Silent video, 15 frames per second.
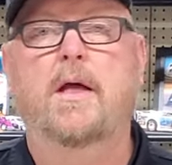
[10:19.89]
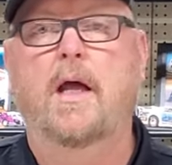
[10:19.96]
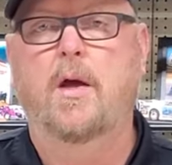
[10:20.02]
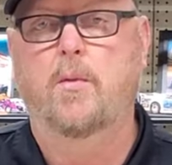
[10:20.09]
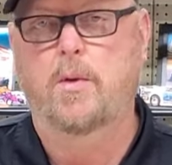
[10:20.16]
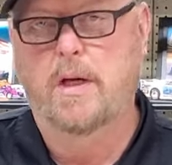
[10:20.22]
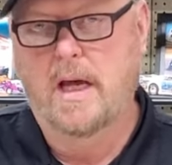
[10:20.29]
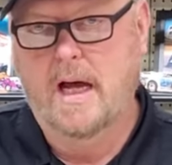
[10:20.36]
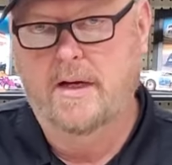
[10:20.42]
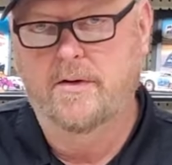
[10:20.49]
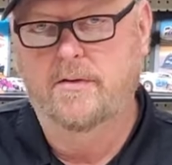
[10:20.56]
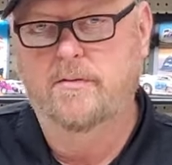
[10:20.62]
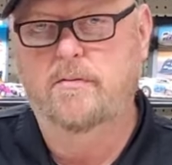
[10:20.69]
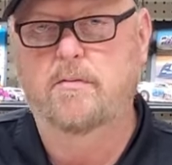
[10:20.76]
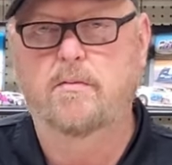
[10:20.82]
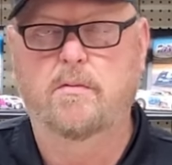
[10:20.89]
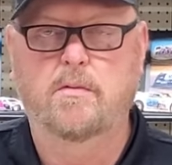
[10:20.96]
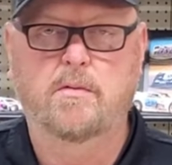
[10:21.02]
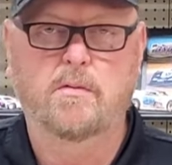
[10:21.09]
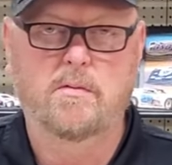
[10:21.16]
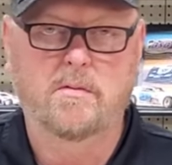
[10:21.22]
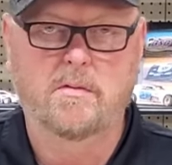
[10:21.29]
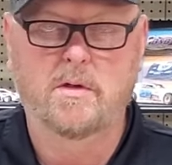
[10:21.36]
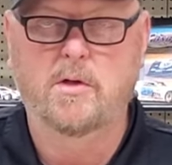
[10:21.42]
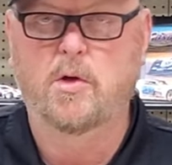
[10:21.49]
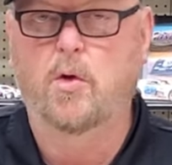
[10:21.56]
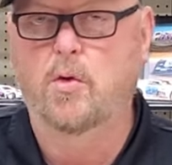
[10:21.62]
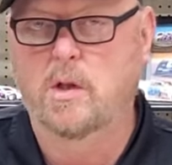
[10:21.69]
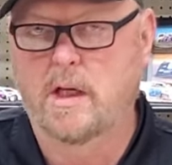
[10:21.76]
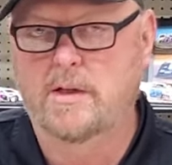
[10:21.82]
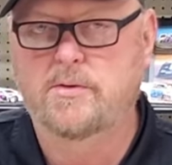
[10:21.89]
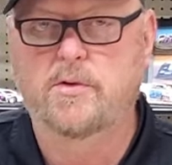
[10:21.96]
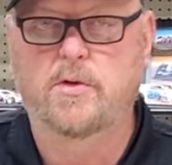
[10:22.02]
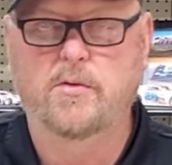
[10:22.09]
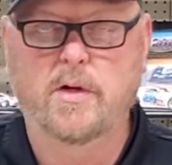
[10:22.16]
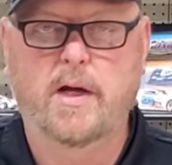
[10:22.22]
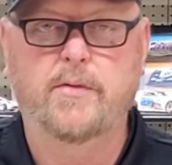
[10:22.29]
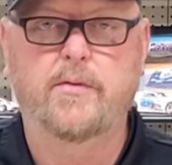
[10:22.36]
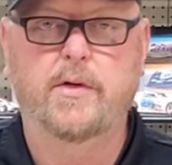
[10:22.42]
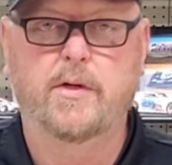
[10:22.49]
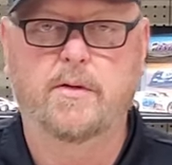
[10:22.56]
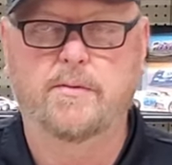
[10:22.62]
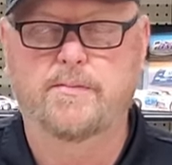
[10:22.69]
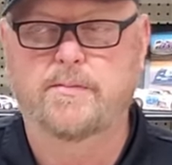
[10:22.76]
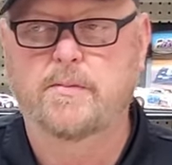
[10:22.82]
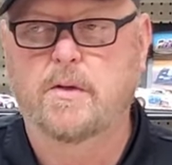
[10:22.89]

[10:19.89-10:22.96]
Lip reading: and we added, you know, lead to the right rear.